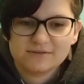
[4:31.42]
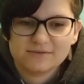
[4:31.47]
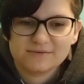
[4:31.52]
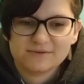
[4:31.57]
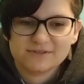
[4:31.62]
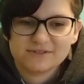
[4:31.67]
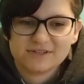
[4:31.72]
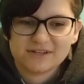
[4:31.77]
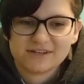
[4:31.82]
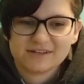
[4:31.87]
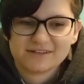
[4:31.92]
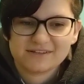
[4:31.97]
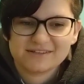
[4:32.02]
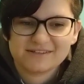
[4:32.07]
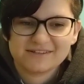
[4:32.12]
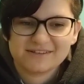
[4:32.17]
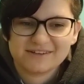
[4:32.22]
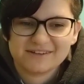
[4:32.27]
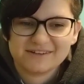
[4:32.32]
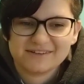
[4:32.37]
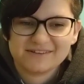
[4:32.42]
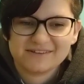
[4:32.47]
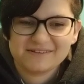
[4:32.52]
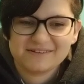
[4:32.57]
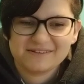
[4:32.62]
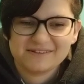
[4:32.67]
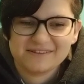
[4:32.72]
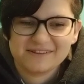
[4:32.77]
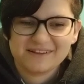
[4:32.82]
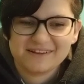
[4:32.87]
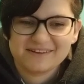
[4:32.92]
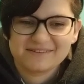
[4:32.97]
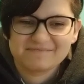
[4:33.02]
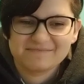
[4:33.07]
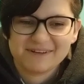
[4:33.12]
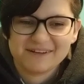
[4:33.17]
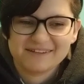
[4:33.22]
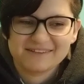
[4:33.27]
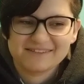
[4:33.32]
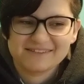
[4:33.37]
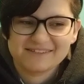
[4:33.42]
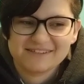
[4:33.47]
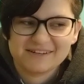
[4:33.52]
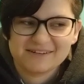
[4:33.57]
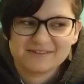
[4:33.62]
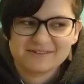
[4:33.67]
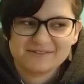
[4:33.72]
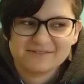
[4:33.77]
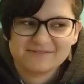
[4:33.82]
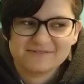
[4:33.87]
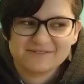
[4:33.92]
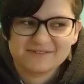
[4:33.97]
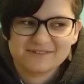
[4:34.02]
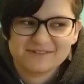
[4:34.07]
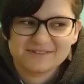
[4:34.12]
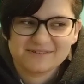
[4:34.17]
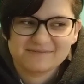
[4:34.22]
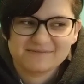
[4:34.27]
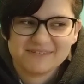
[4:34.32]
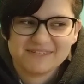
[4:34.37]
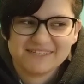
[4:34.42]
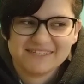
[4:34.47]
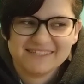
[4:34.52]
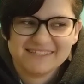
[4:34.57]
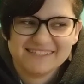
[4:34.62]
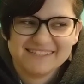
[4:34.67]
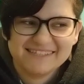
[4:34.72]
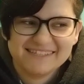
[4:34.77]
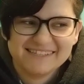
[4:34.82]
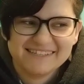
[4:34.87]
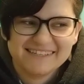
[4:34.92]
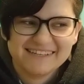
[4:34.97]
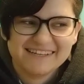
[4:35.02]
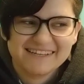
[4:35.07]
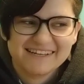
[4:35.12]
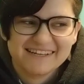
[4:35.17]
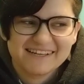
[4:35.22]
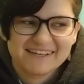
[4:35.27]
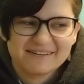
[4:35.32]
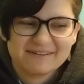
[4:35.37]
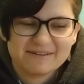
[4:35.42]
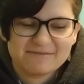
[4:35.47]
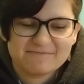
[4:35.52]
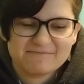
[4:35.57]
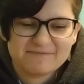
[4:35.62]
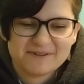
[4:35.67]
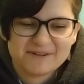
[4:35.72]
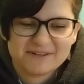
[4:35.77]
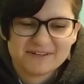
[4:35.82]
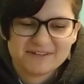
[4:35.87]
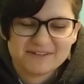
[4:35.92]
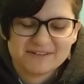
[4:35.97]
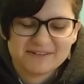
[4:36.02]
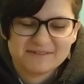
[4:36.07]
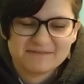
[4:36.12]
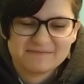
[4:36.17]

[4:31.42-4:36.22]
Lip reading: which I got a lot of mileage out of, trust me. But,